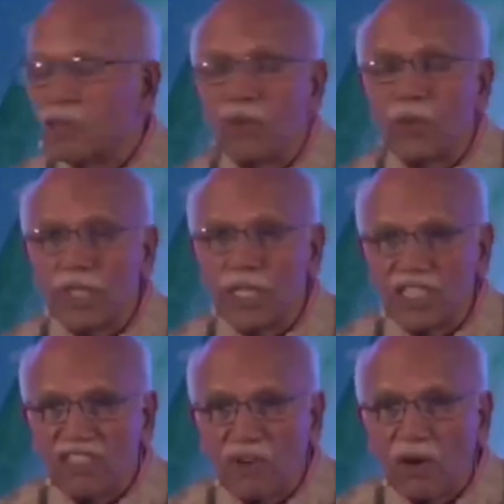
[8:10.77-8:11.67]
the future
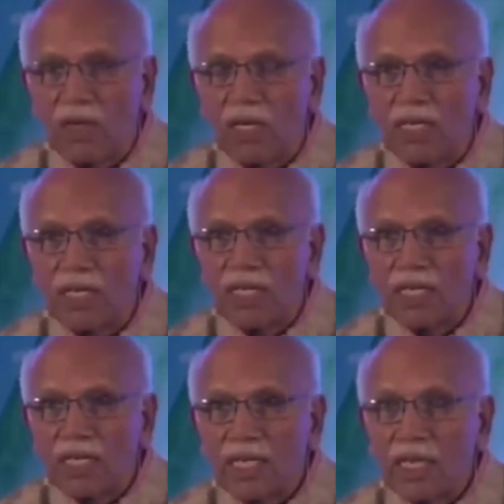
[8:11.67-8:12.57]
is for
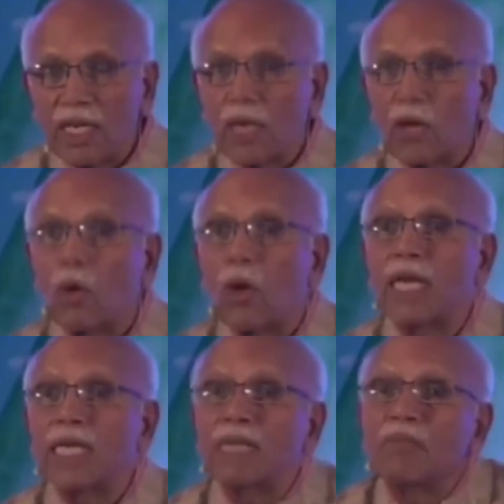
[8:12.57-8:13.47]

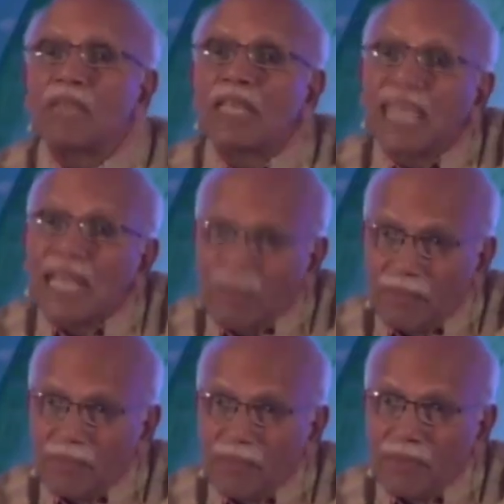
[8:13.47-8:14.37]
quantum thinking.
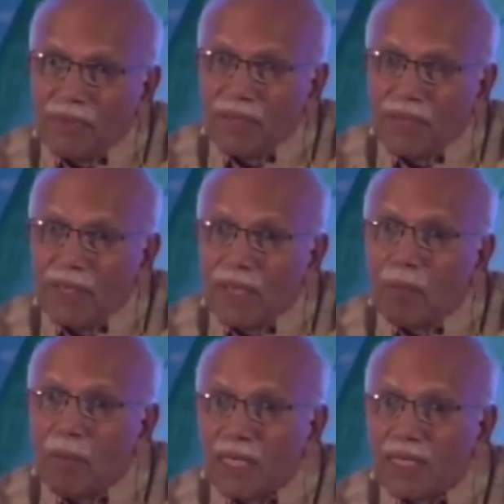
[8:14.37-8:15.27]

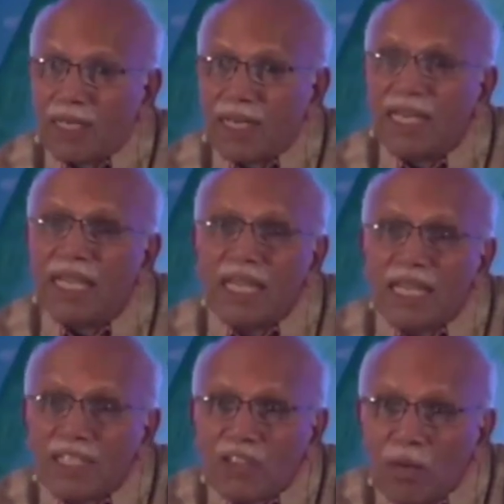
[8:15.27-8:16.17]
But
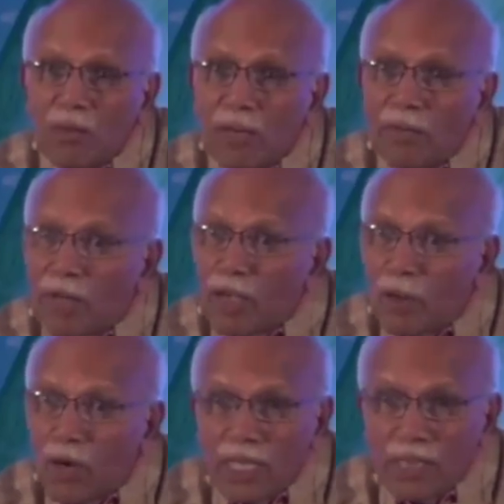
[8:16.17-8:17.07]
healing is not done by
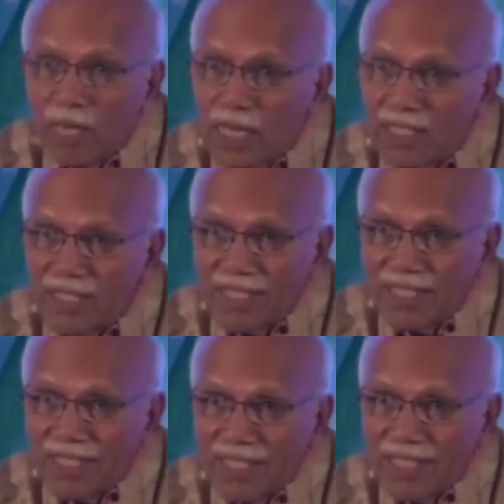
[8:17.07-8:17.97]
quantum energy.
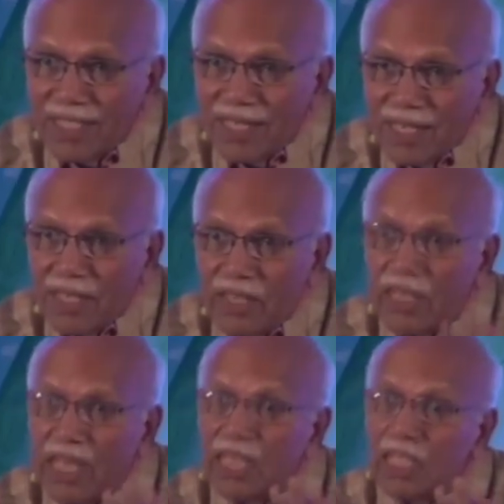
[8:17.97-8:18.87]

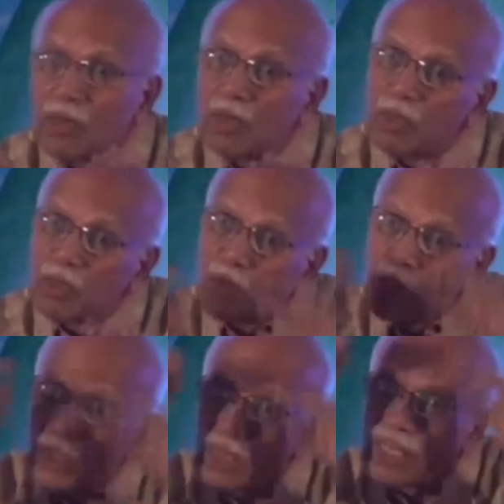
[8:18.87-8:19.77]
Healing is done by
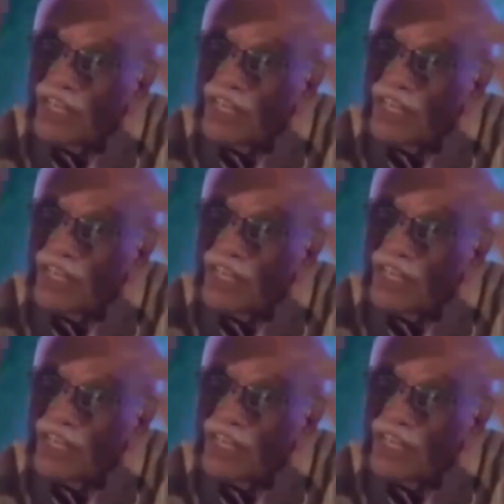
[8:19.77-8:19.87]
spiritual